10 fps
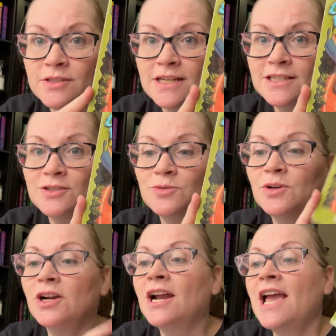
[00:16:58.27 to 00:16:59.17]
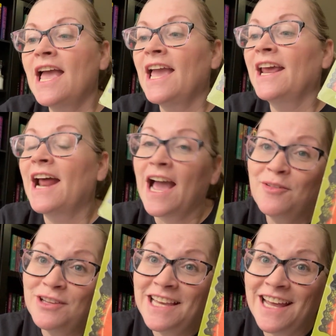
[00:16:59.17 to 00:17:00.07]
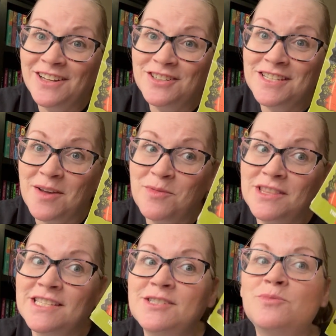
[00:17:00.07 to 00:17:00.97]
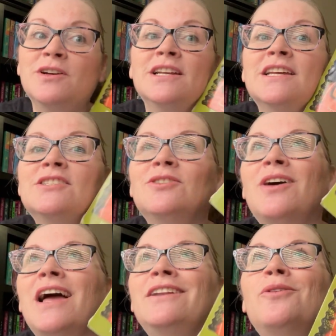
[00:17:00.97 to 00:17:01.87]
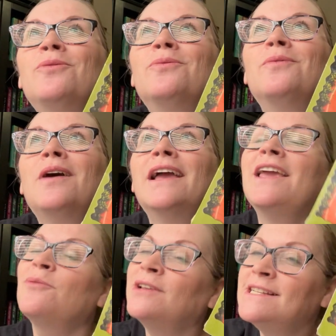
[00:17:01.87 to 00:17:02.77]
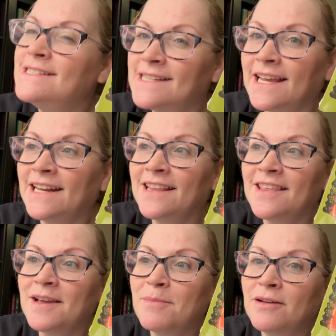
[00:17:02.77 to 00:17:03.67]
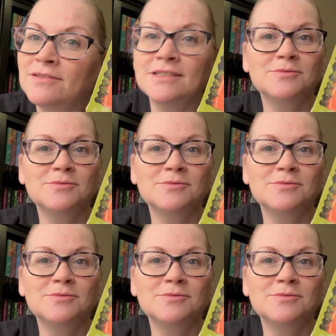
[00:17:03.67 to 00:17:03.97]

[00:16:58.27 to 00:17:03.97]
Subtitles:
Next Door, and I really had a good time with this one. So I can't really say anything about this